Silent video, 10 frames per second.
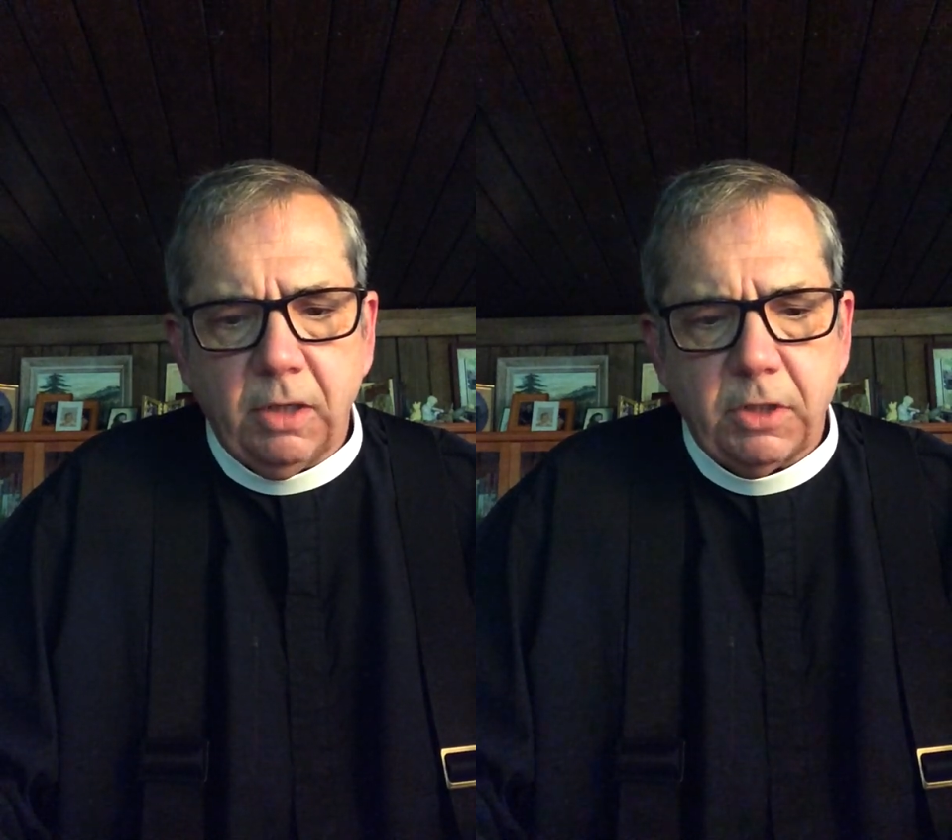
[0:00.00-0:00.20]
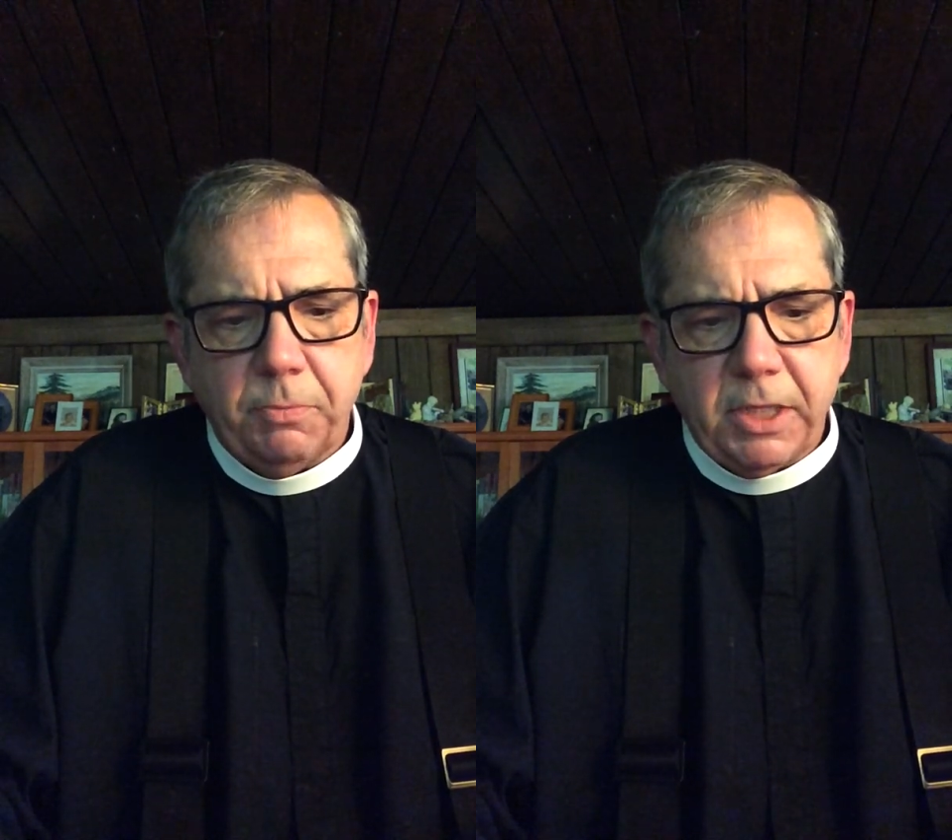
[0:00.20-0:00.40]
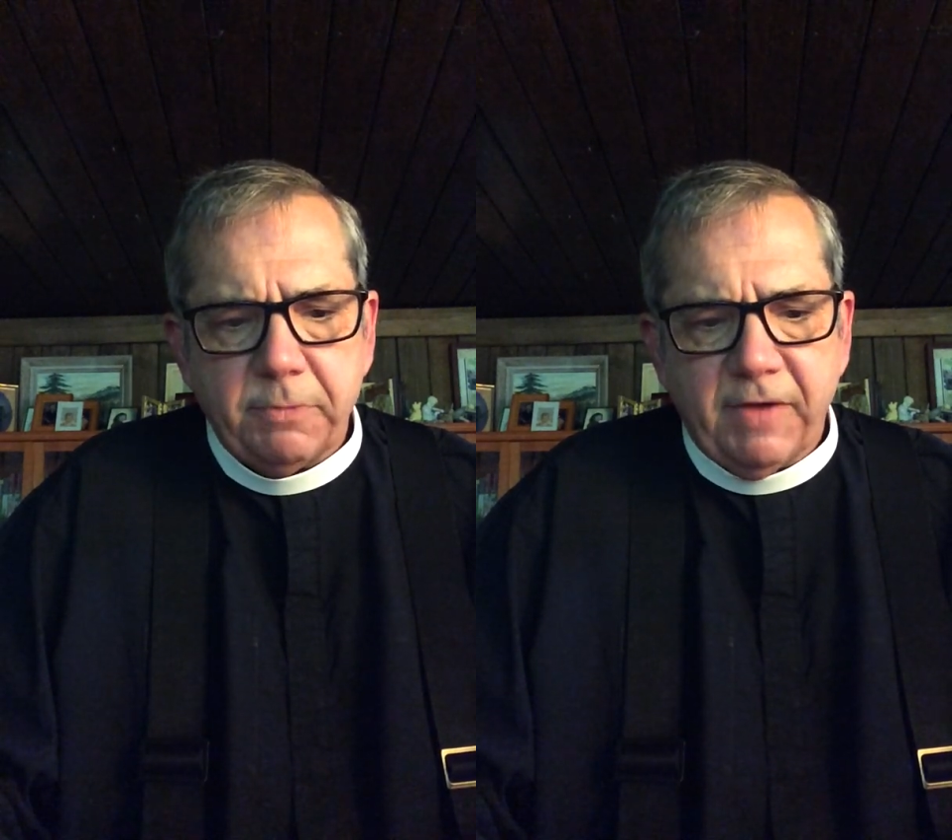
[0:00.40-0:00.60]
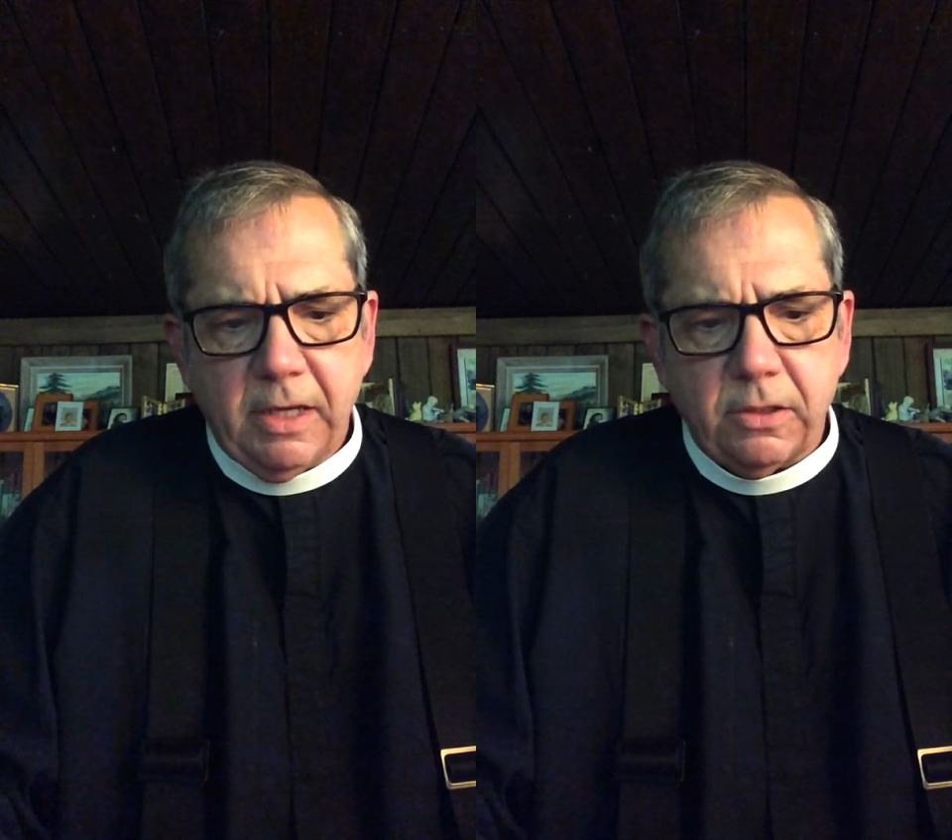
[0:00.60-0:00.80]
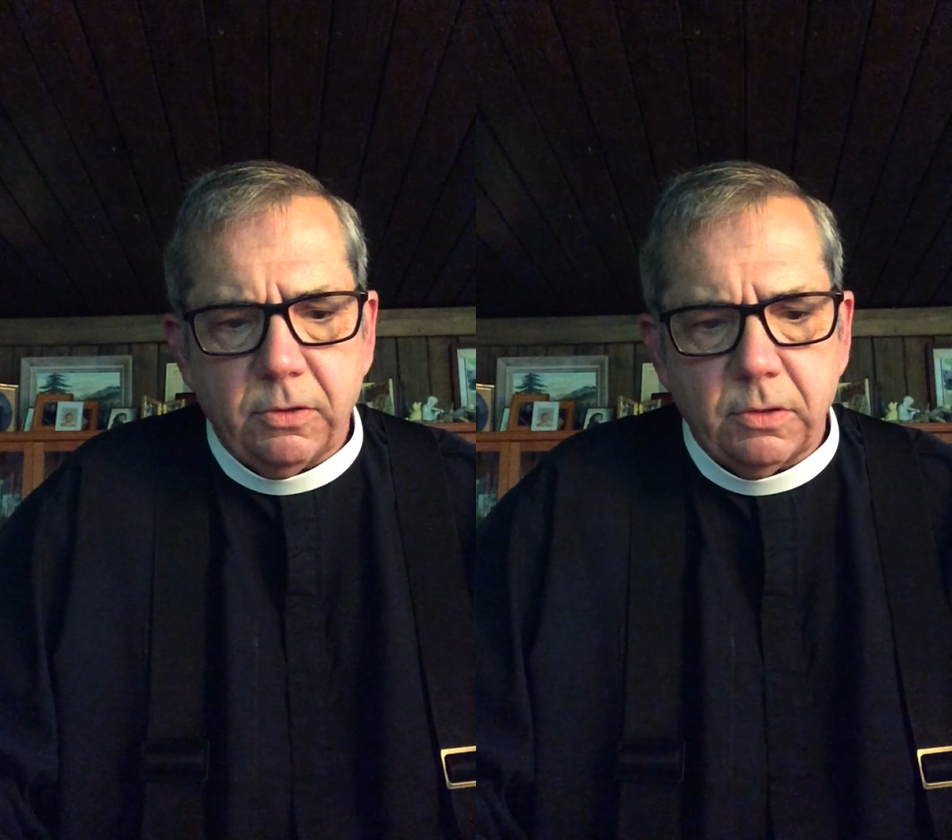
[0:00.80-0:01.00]
of its best
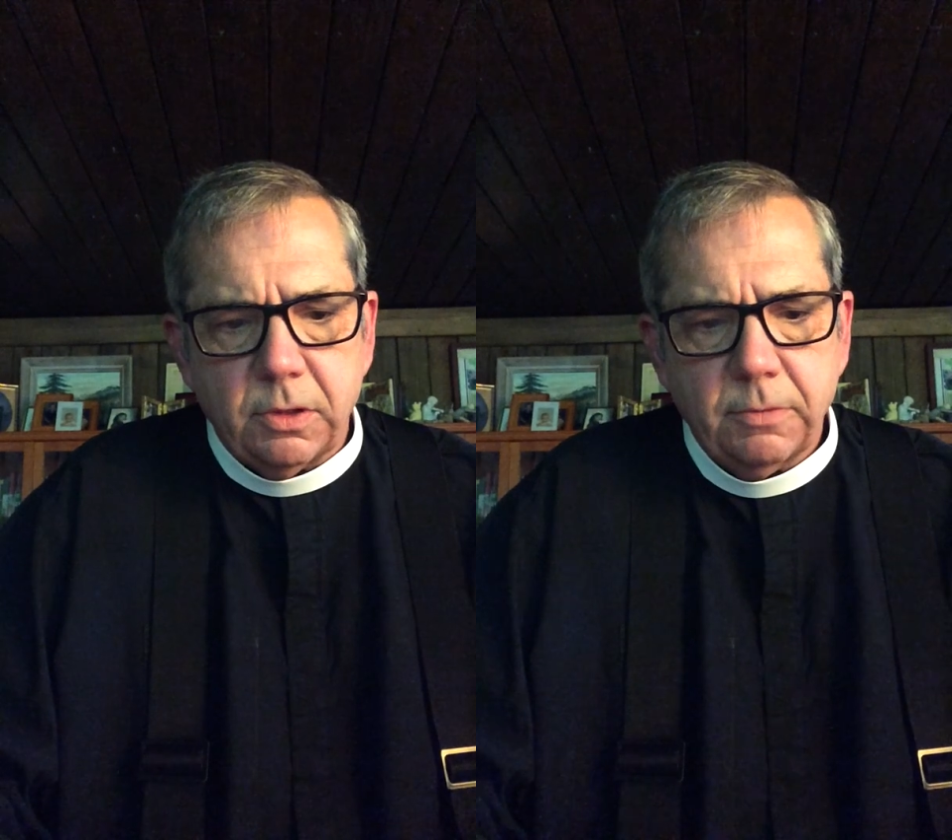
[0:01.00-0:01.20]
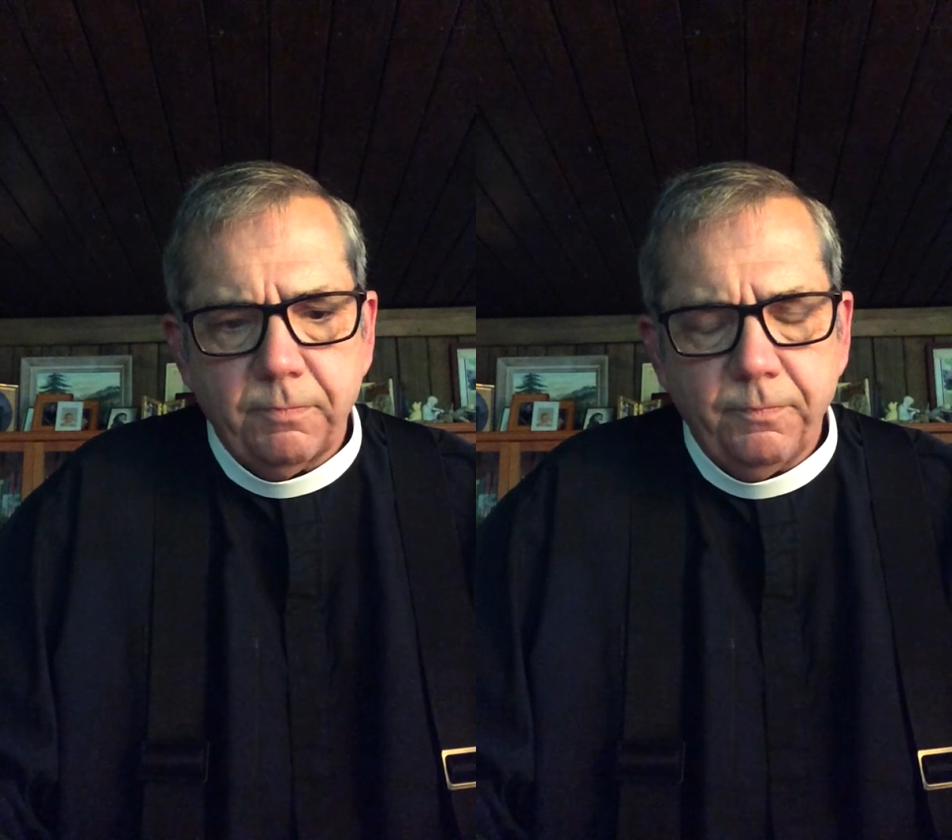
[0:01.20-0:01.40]
values.